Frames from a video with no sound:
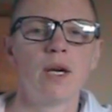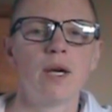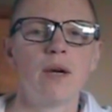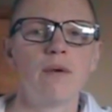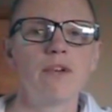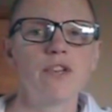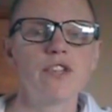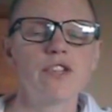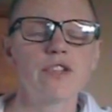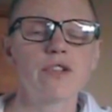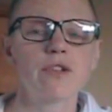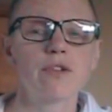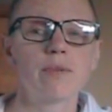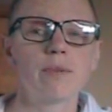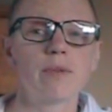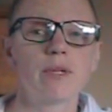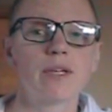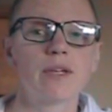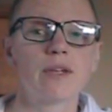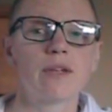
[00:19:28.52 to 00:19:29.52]
which is good,
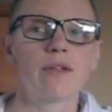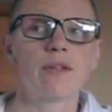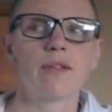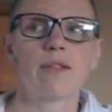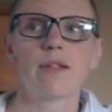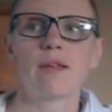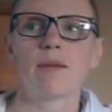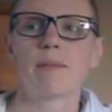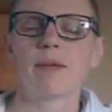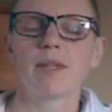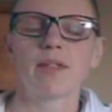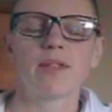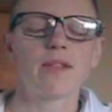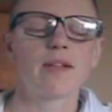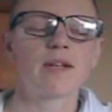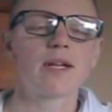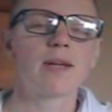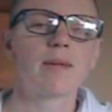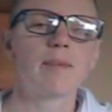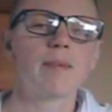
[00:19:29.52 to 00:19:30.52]
because in a month's
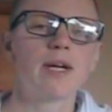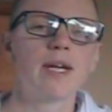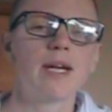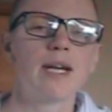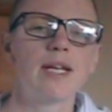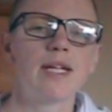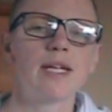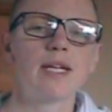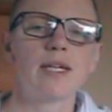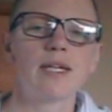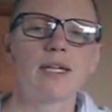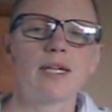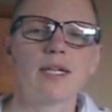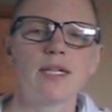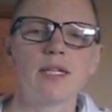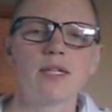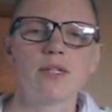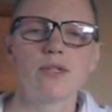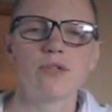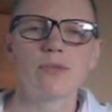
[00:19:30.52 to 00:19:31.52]
time we're heading
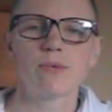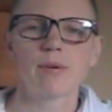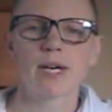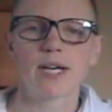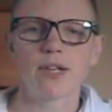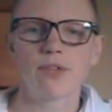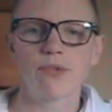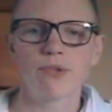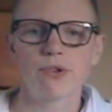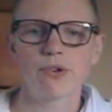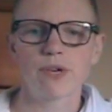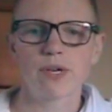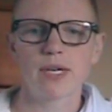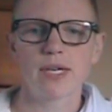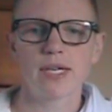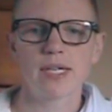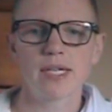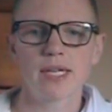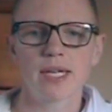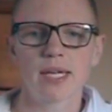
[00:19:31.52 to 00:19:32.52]
into Rains Retreat,